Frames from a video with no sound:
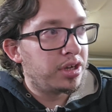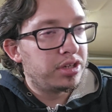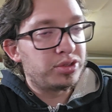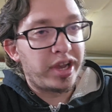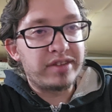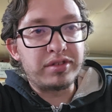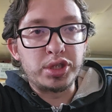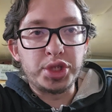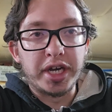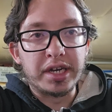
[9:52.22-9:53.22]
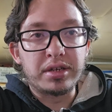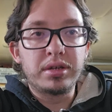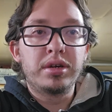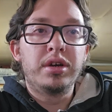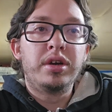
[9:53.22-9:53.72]
So I have to check
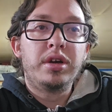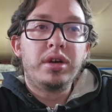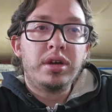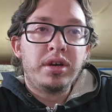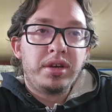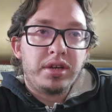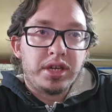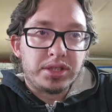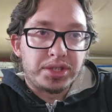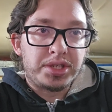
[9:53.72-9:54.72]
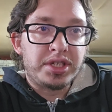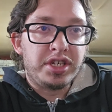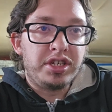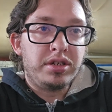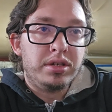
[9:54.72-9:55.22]
and
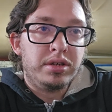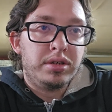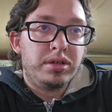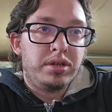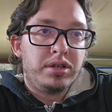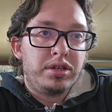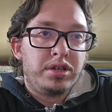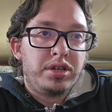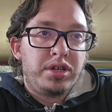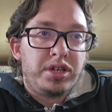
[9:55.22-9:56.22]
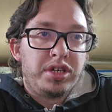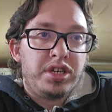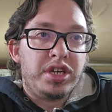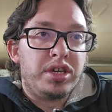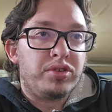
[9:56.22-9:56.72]
see
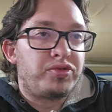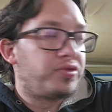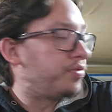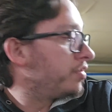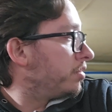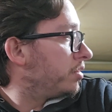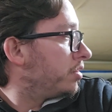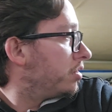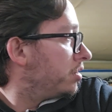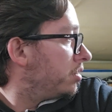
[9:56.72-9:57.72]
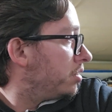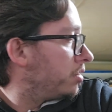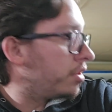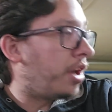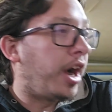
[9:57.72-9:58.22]
if
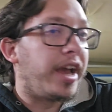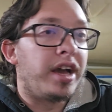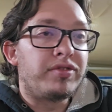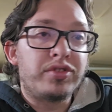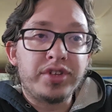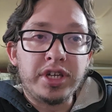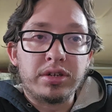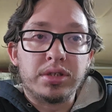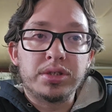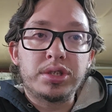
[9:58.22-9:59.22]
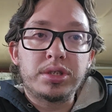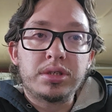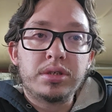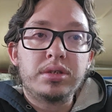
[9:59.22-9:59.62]
I have clearance